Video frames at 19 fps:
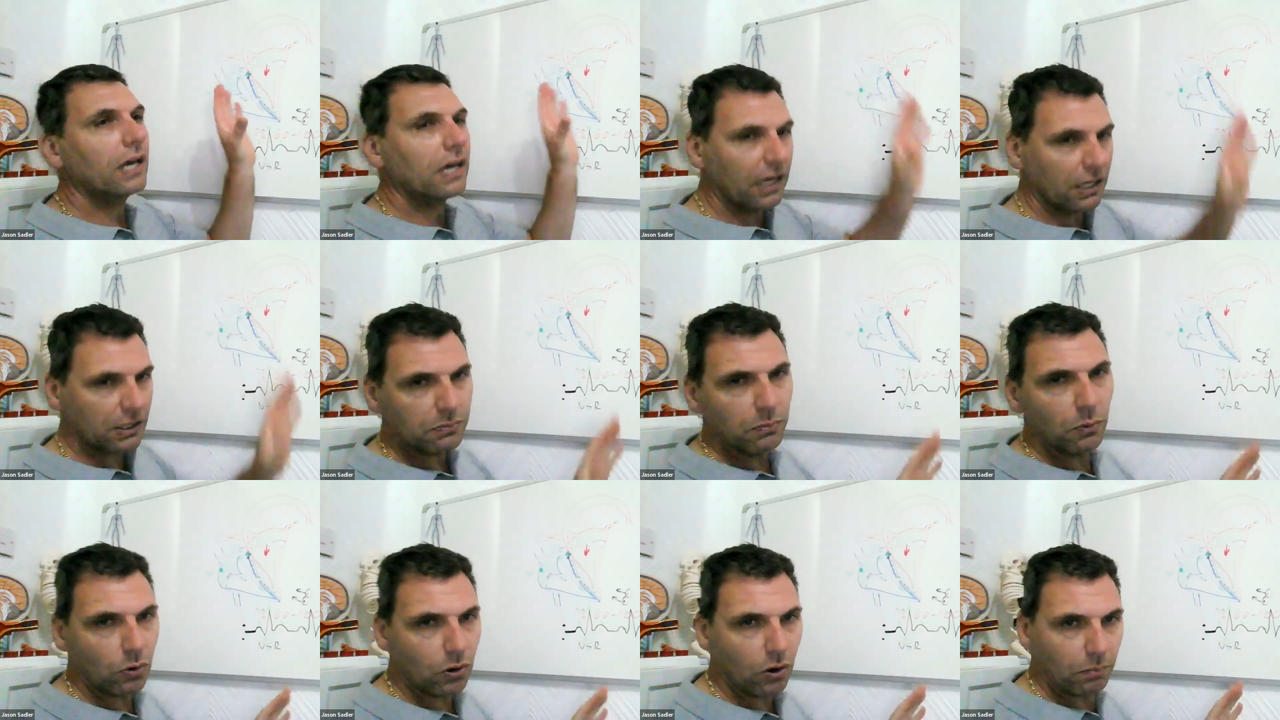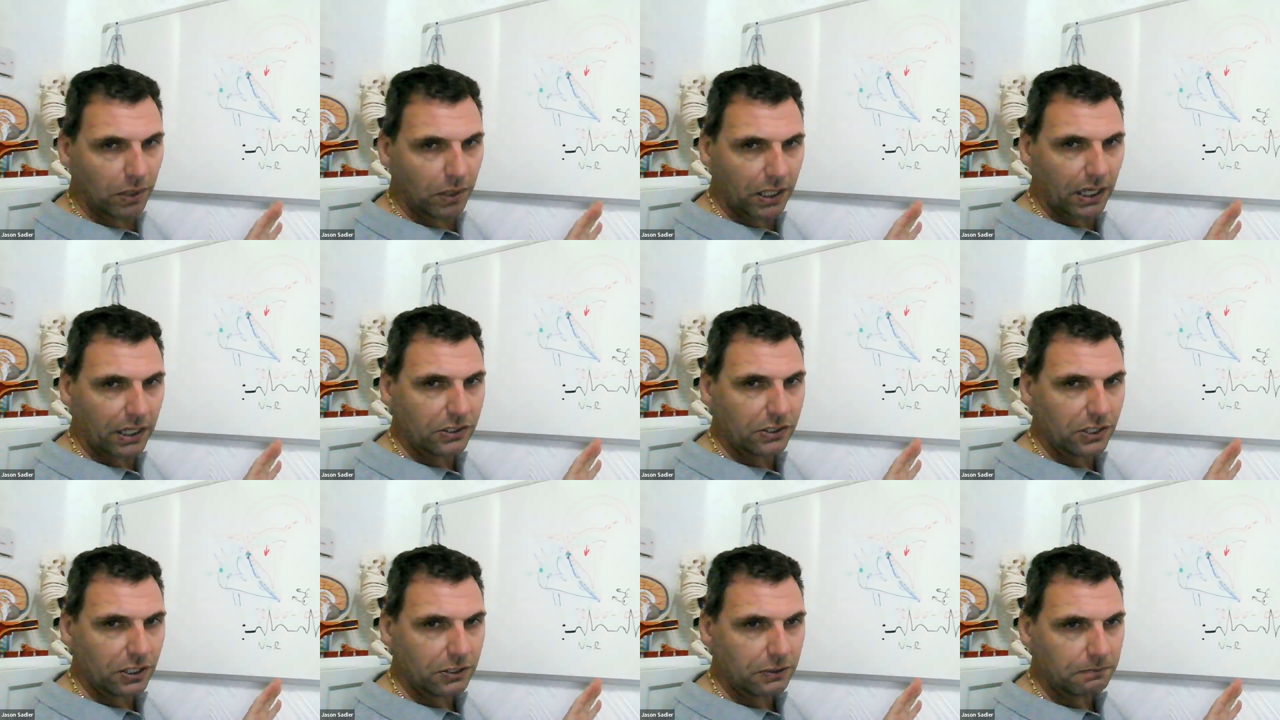it gets more
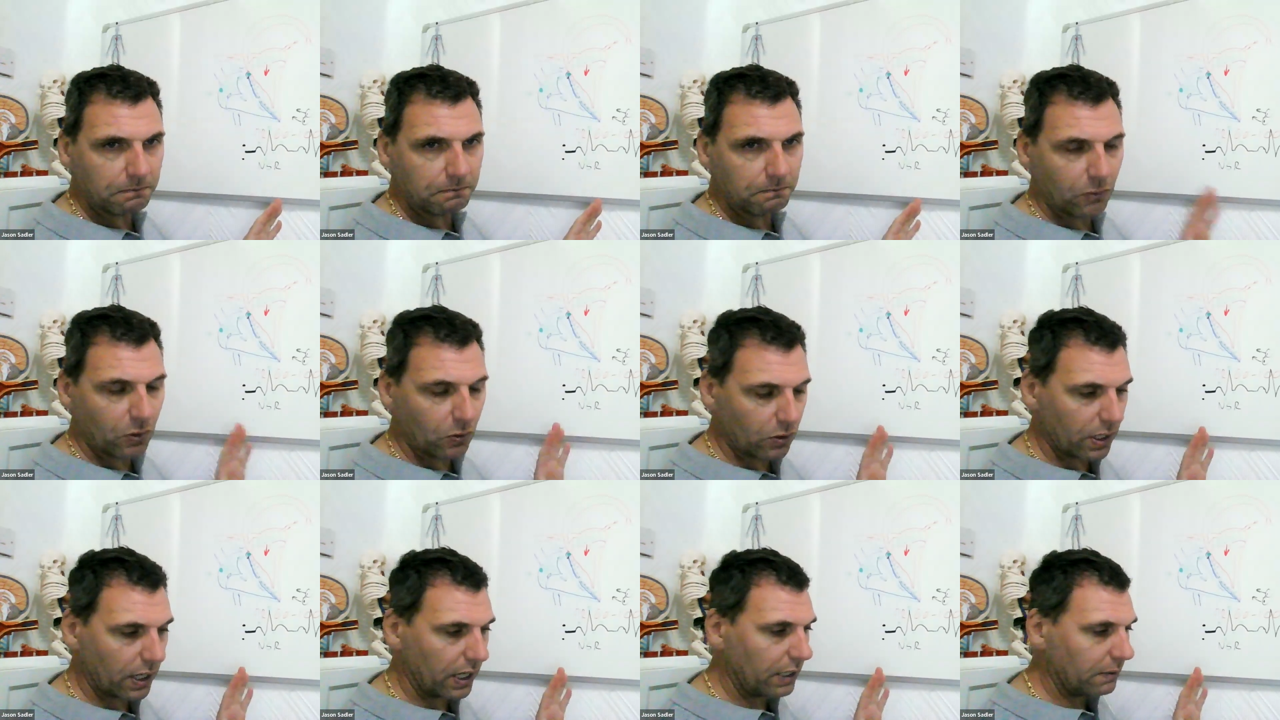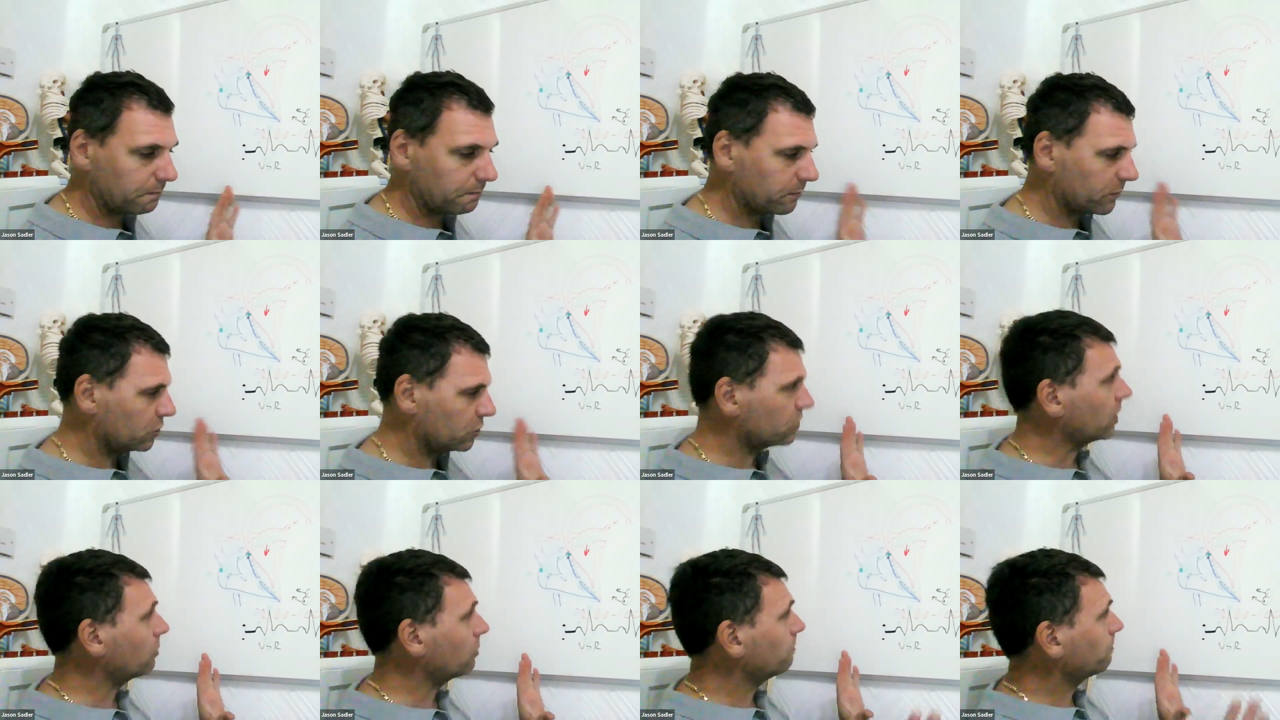complicated. Okay,
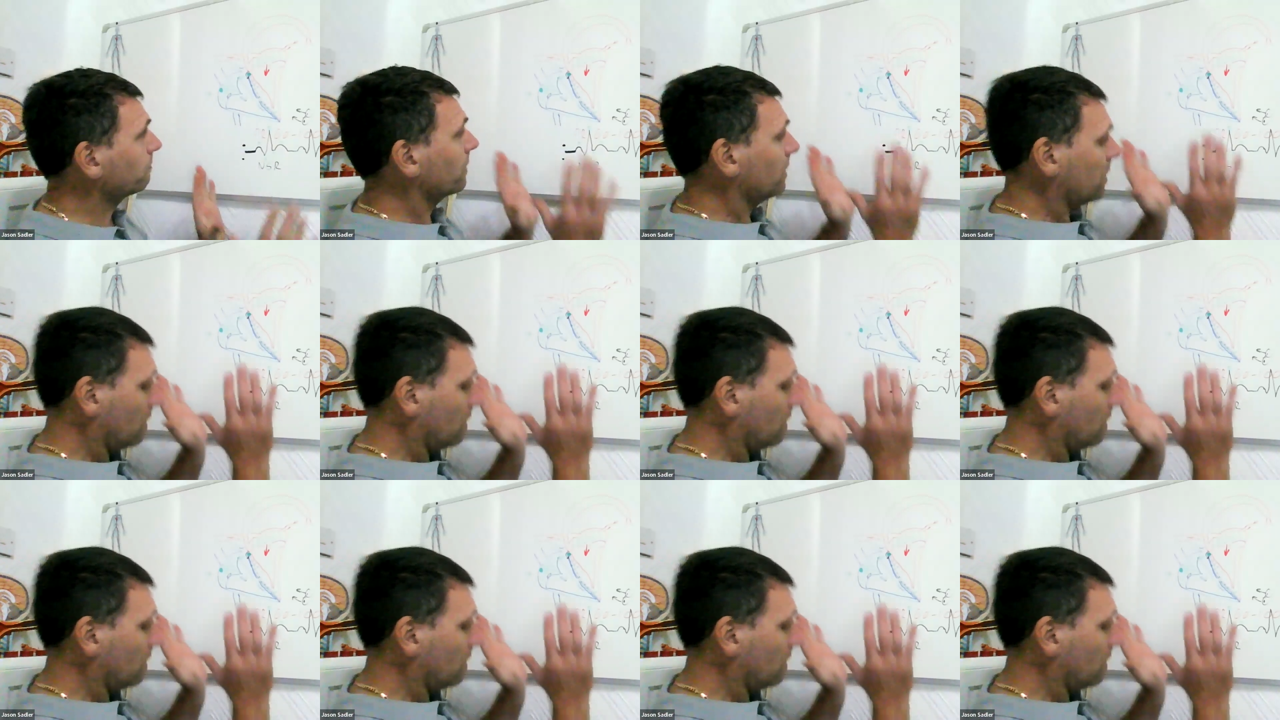so